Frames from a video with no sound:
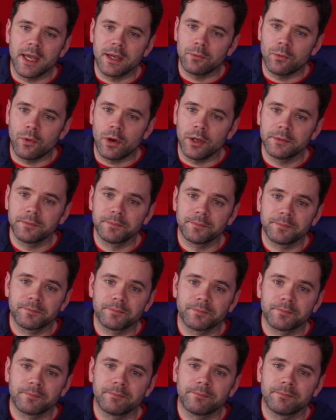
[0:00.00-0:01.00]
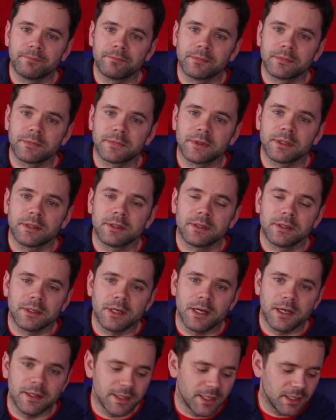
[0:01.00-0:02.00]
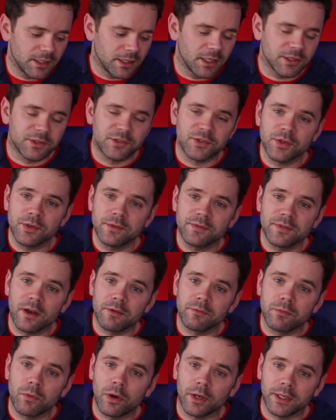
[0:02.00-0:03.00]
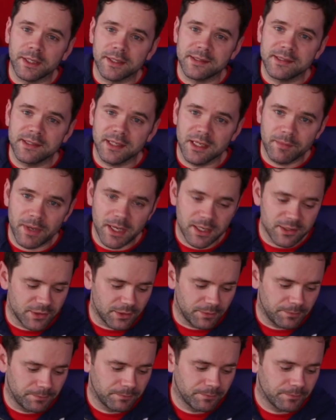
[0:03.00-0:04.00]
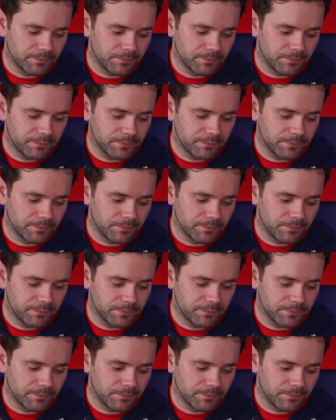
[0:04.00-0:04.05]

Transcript: 1, and then a 251 in C major.